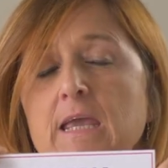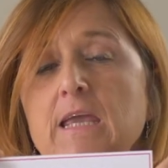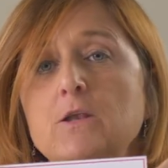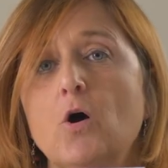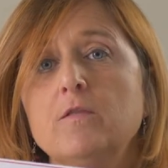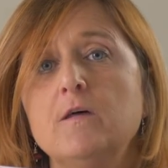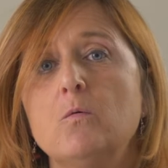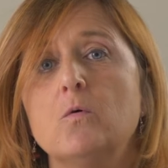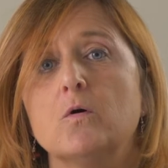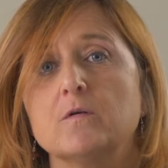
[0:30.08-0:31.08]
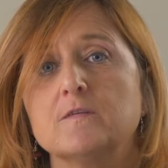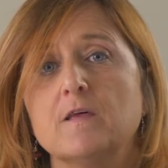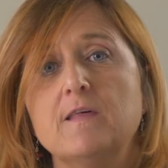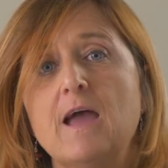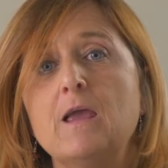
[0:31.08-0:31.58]
In other words,
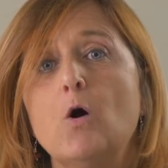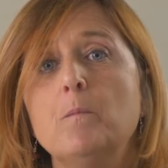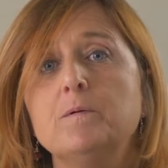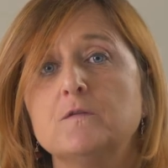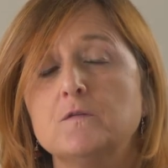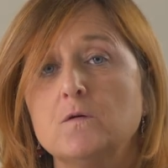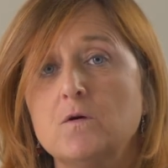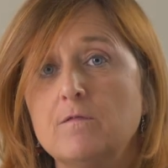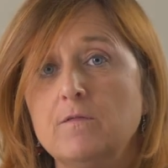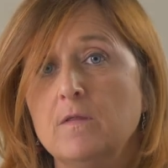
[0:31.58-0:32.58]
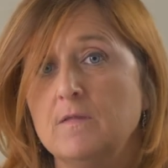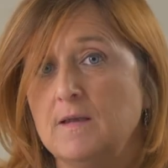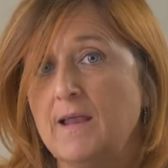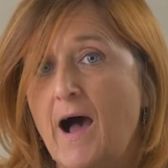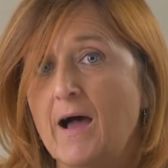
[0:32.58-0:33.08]
they observe the
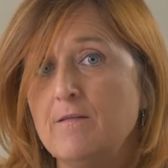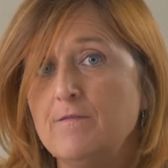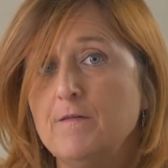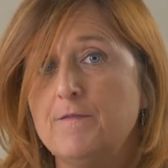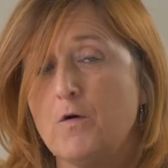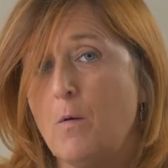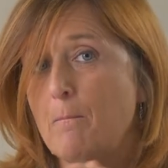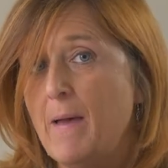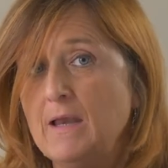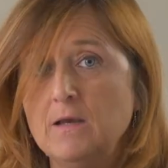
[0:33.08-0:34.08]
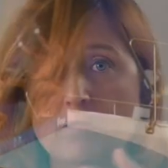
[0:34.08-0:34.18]
dive from many